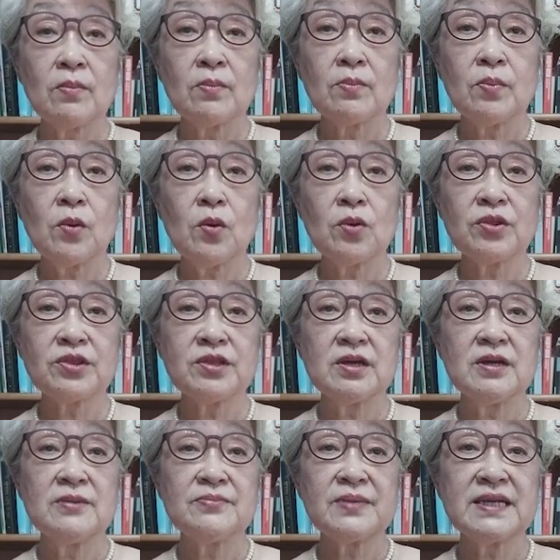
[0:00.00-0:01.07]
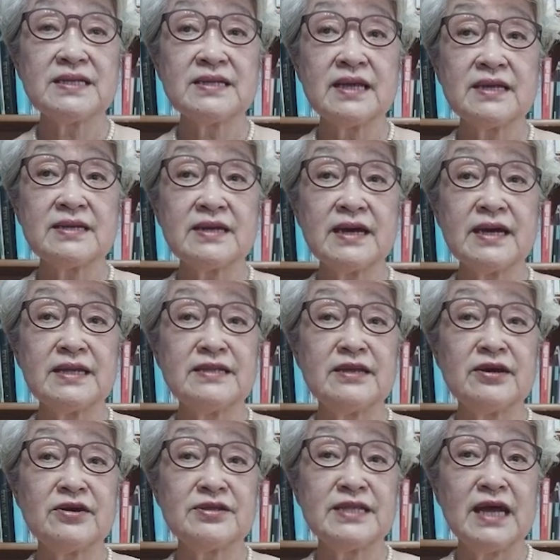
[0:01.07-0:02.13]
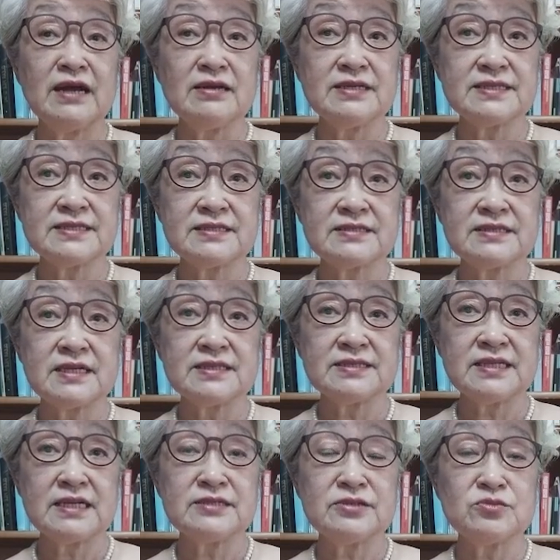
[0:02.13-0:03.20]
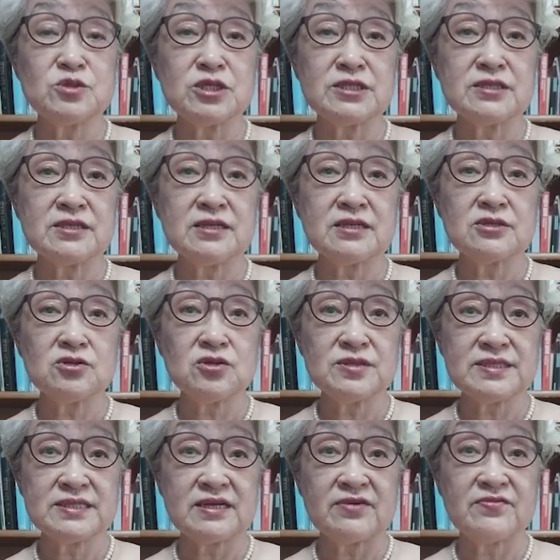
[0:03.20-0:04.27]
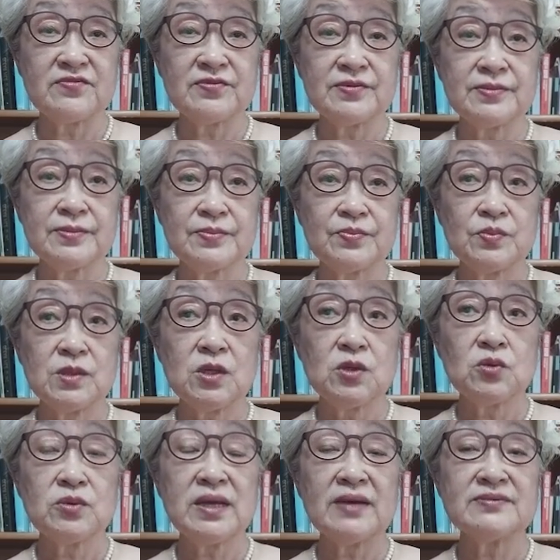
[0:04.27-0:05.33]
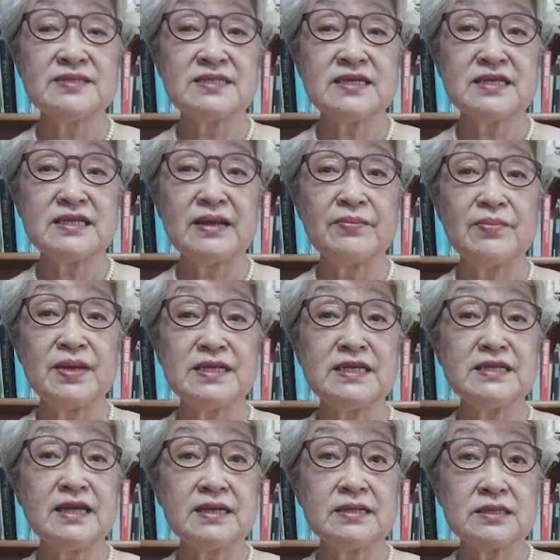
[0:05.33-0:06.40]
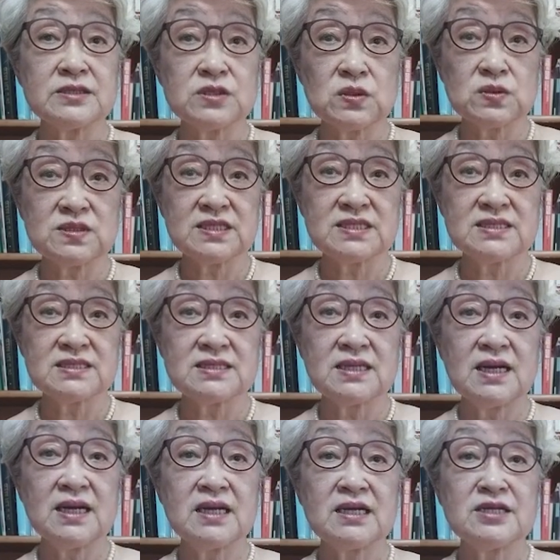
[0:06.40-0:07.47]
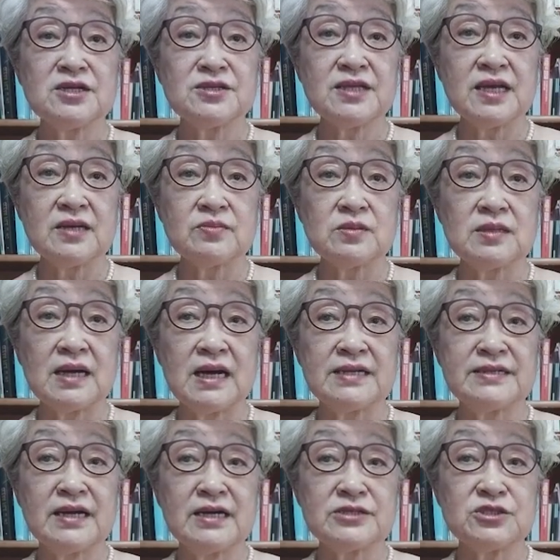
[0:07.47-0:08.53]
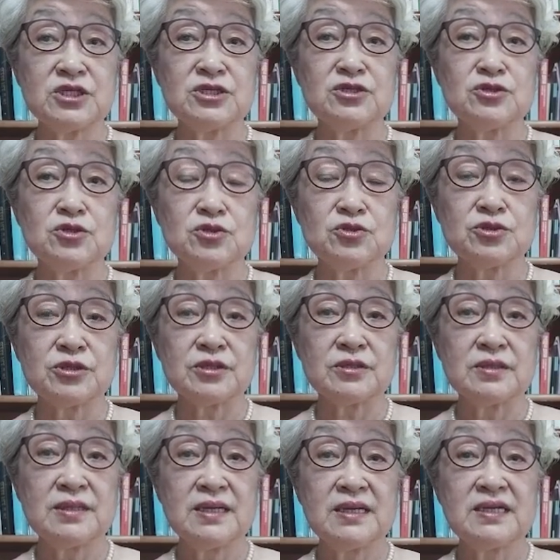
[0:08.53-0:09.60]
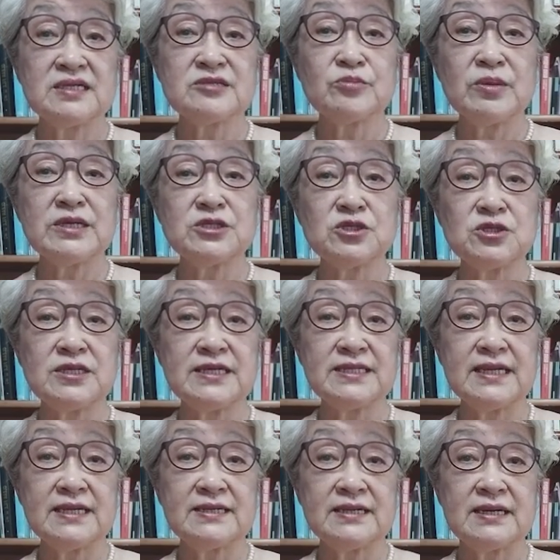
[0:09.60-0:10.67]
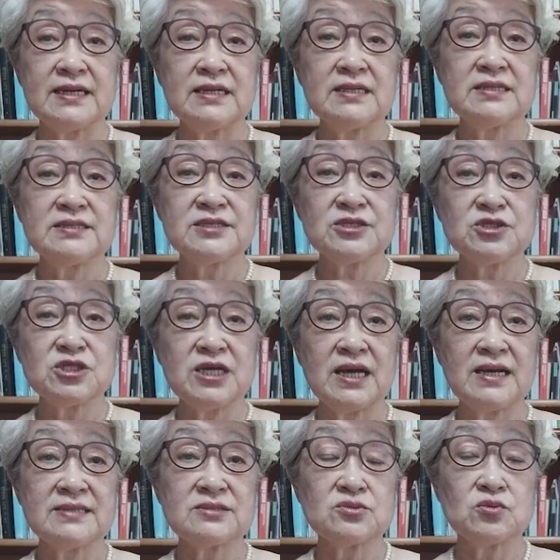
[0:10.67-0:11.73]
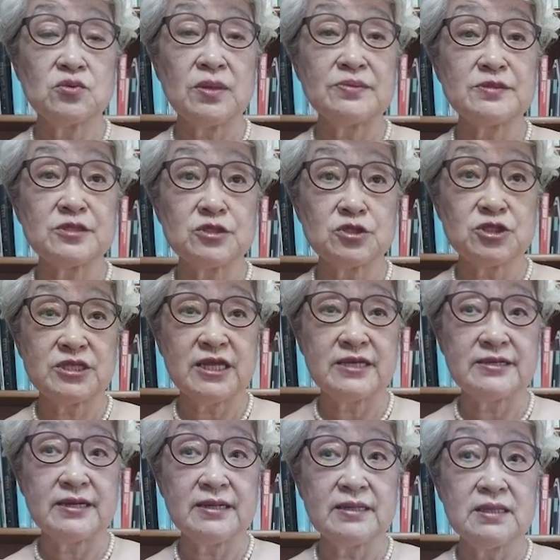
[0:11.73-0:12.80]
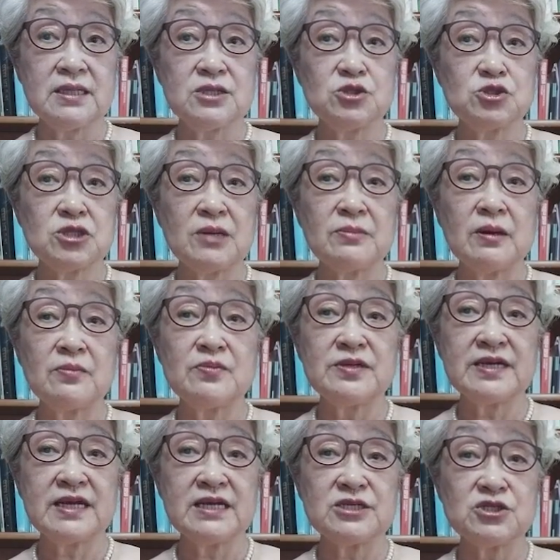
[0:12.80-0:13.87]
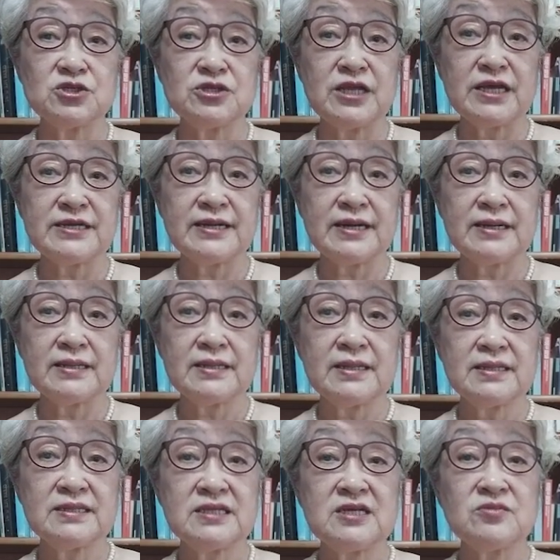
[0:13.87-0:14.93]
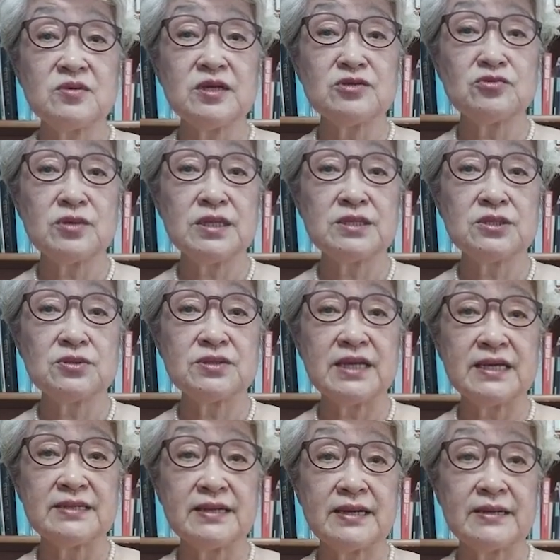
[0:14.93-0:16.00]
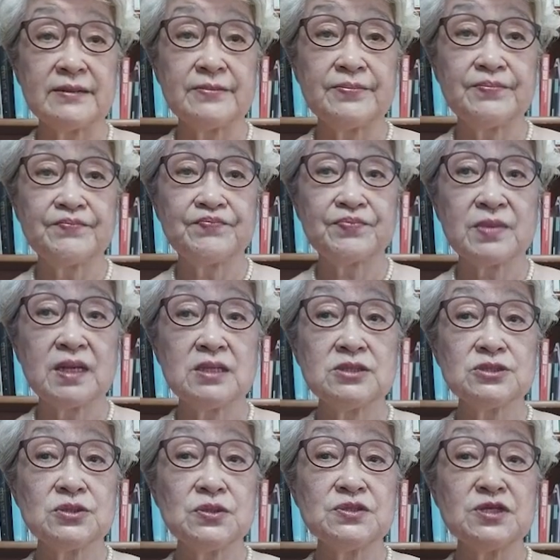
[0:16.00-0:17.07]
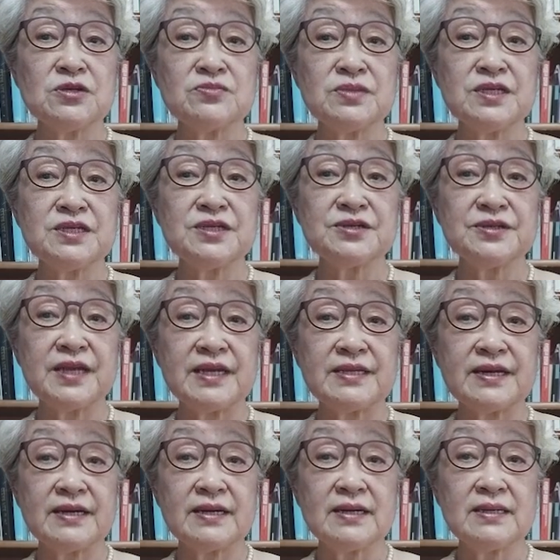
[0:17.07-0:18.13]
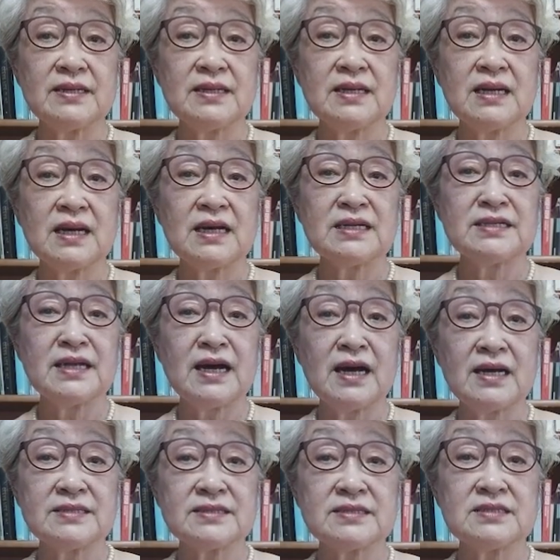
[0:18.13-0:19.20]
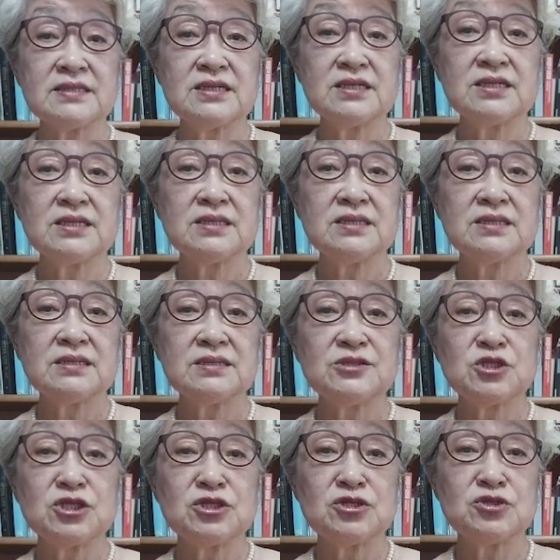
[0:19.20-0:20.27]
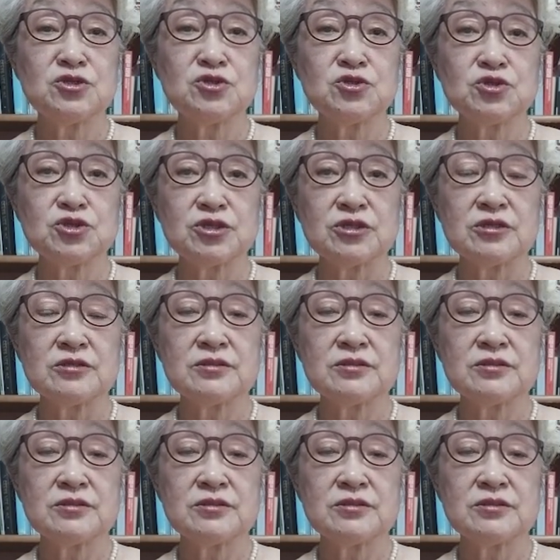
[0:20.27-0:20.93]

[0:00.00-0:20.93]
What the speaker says: Both big data and their analysis are seldom gender inclusive. We have seen that many data sources in the table are not gender neutral, especially data such as web search data, job application data, TV and radio data, social media data are not gender neutral.